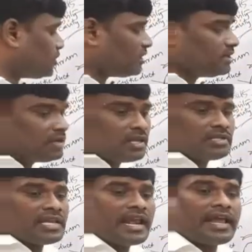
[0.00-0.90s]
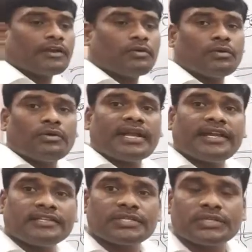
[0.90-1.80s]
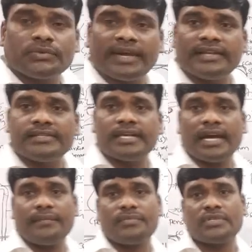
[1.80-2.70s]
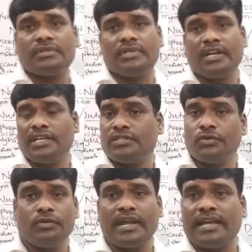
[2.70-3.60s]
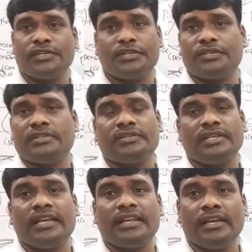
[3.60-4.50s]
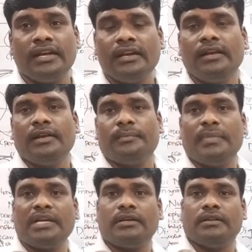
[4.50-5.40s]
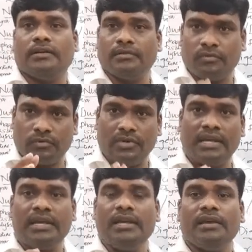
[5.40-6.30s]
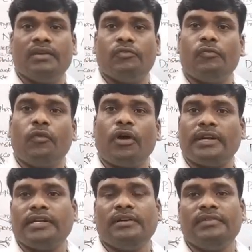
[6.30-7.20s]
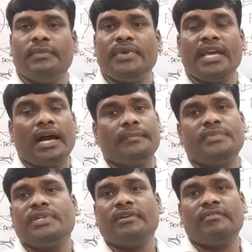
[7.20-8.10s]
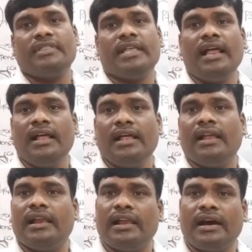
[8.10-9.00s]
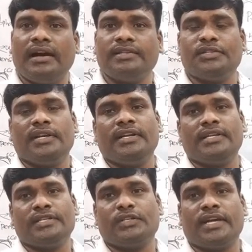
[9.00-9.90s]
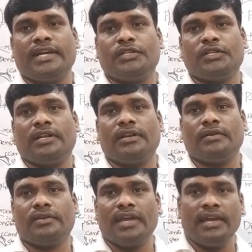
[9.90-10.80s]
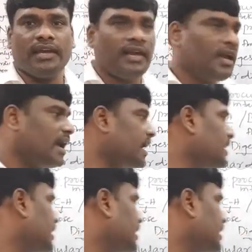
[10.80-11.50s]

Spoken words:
children, there are no digestive enzymes. There is no digestion seen here, but only water will be absorbed in the large intestine, children. Okay, and